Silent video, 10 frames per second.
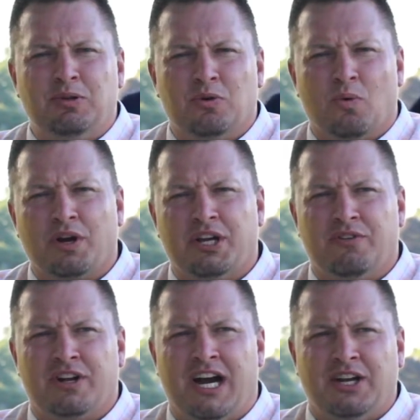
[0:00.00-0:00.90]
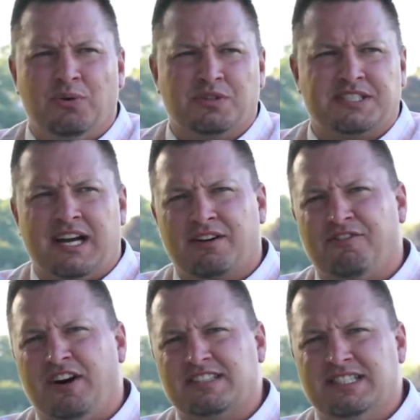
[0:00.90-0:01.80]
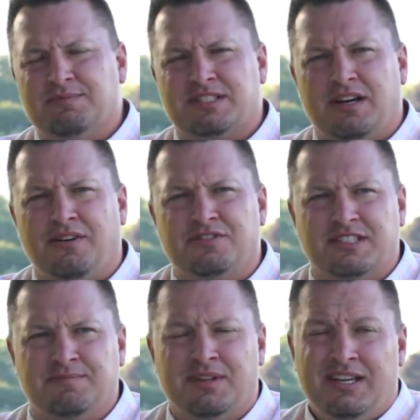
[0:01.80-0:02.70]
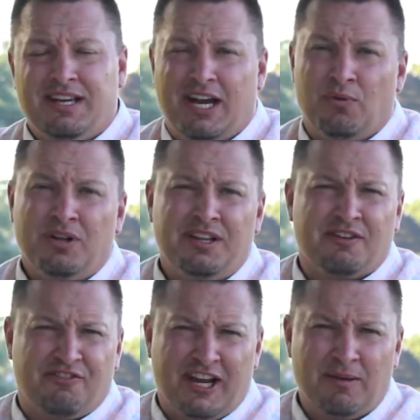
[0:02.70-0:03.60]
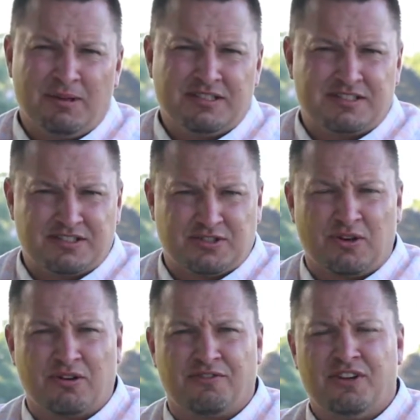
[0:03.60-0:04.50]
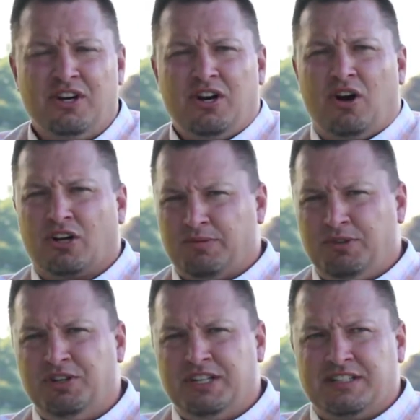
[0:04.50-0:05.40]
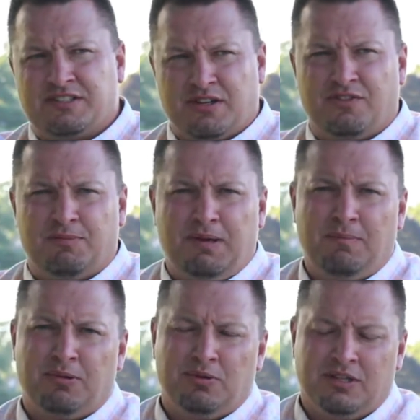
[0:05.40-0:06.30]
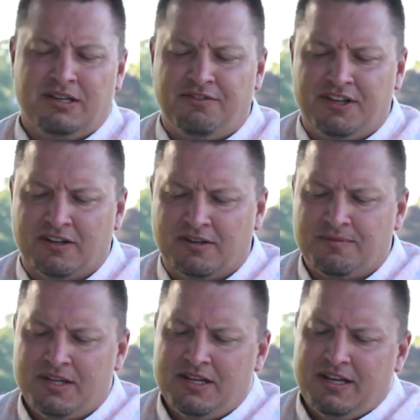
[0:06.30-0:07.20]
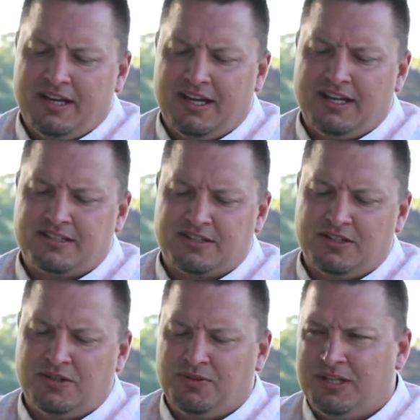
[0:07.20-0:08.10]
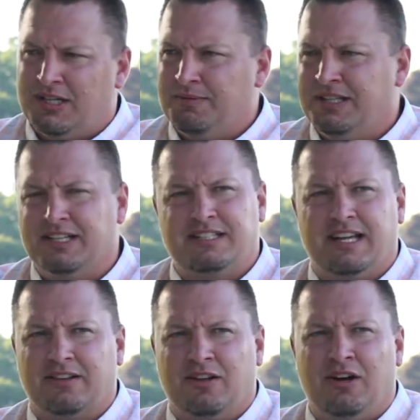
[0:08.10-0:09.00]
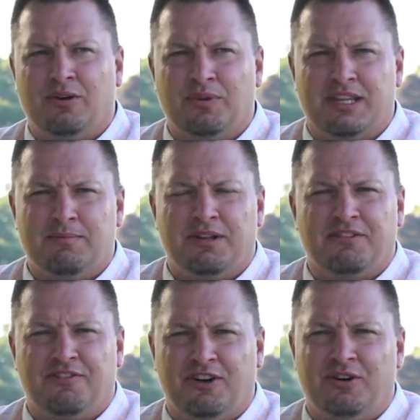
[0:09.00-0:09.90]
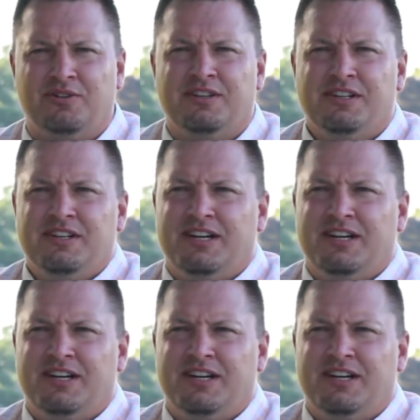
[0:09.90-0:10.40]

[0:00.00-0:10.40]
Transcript: who are working overnight, who are sacrificing themselves and really their families to serve our community, to serve the people who live here. And so it didn't take long with them on the phone